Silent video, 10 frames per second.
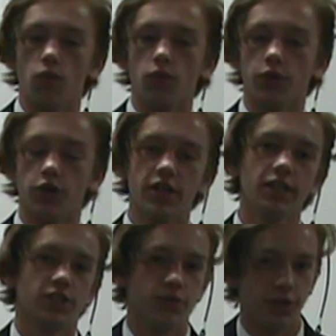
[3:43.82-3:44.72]
There
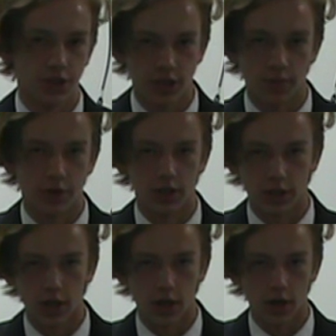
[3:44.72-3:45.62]
needs to be something
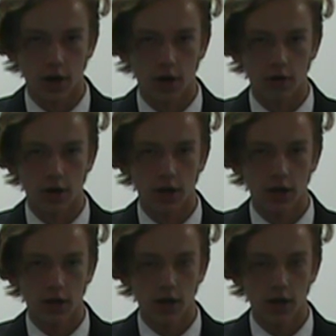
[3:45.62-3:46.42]
done, all right?